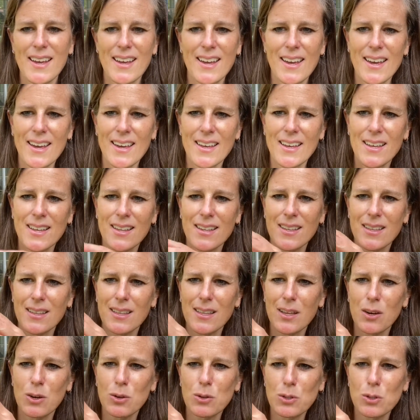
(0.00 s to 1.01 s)

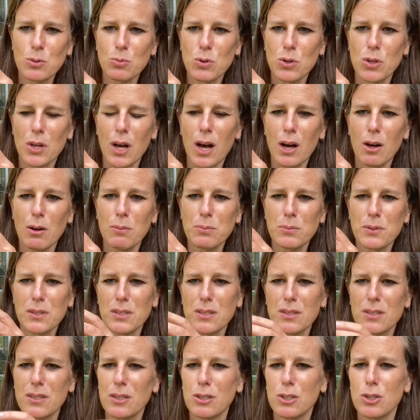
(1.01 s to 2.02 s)
and those will help
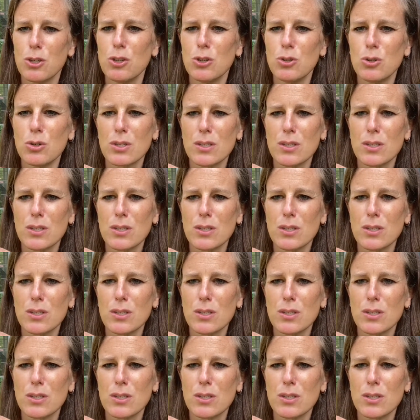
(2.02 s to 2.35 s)
to